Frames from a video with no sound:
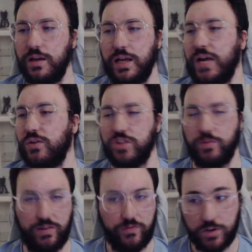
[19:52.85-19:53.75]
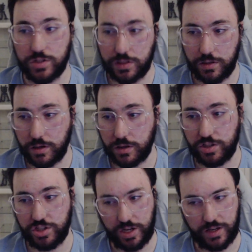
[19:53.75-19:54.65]
And that was on my first
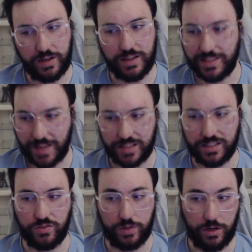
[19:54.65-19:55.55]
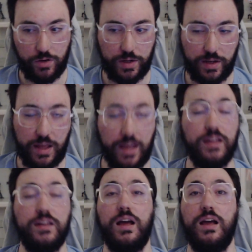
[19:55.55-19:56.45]
look, Chicken Assassin Reloaded,
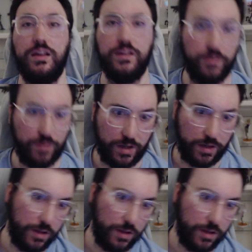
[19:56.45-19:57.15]
and I agree.